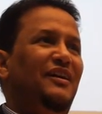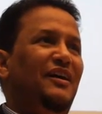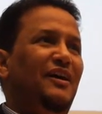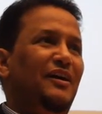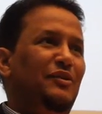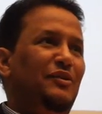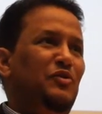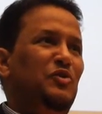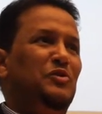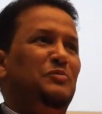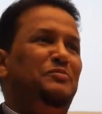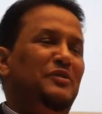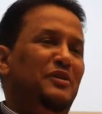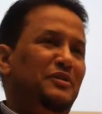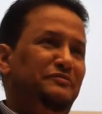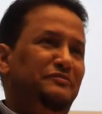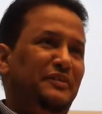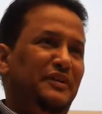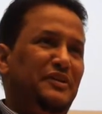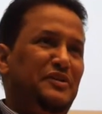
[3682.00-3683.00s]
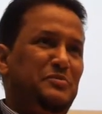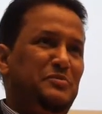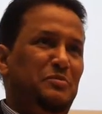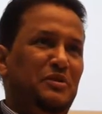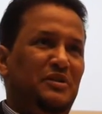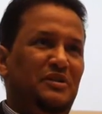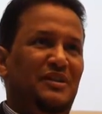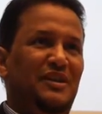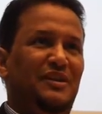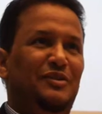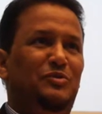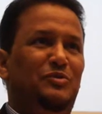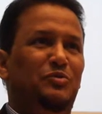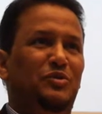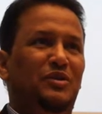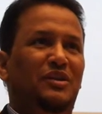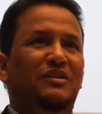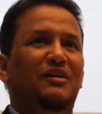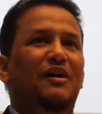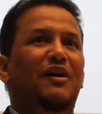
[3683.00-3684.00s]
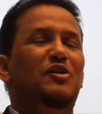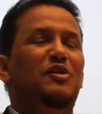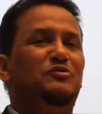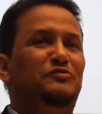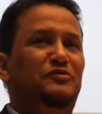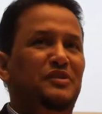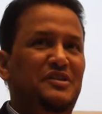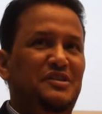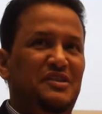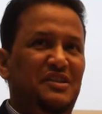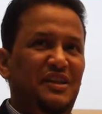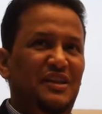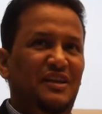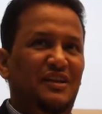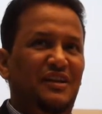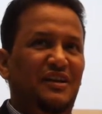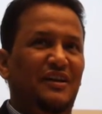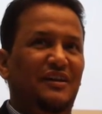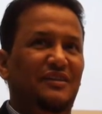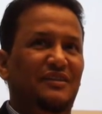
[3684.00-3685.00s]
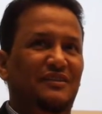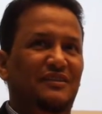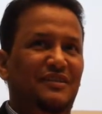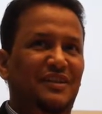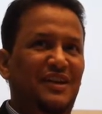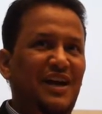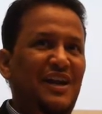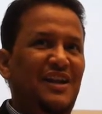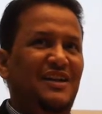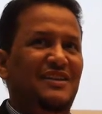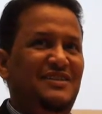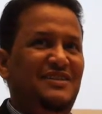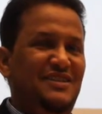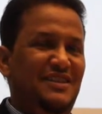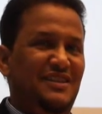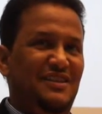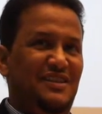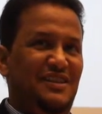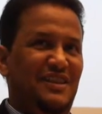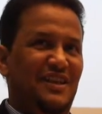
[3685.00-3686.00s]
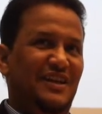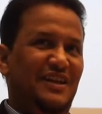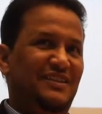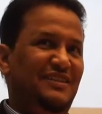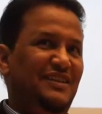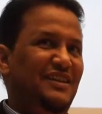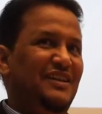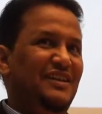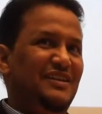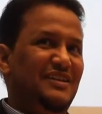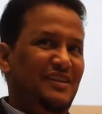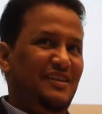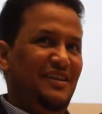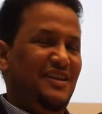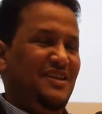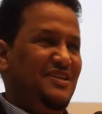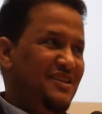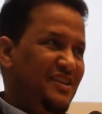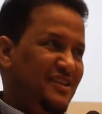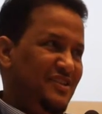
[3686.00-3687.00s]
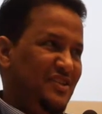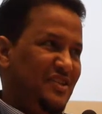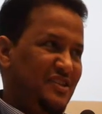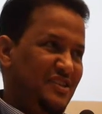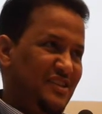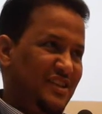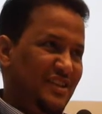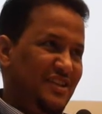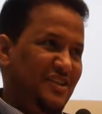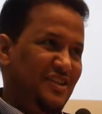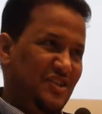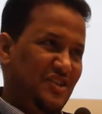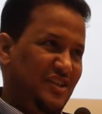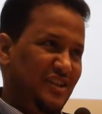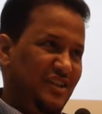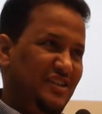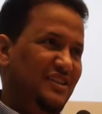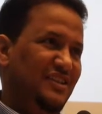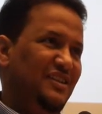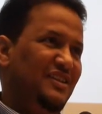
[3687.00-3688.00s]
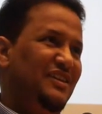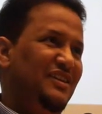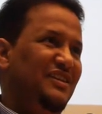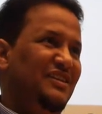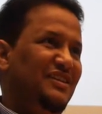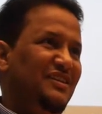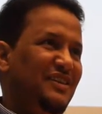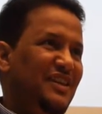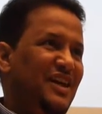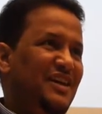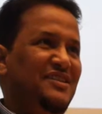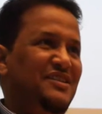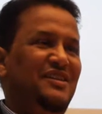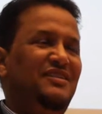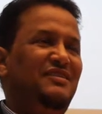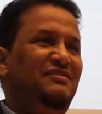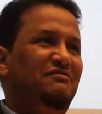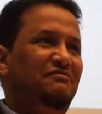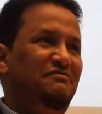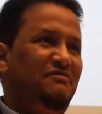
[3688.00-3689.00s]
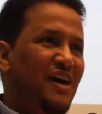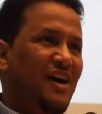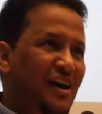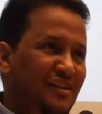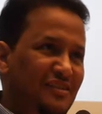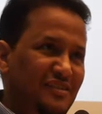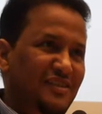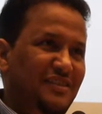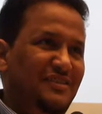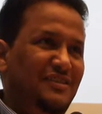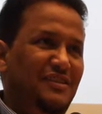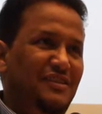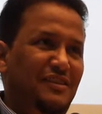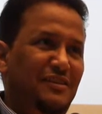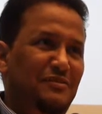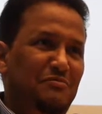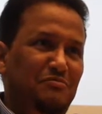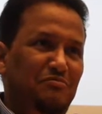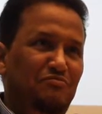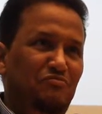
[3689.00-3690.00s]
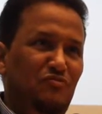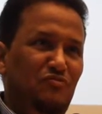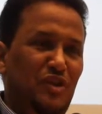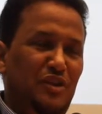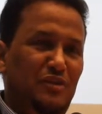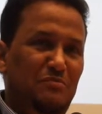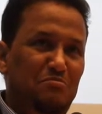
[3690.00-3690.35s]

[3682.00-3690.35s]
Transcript: a group of experts that will oversee and guarantee that this legislation doesn't violate the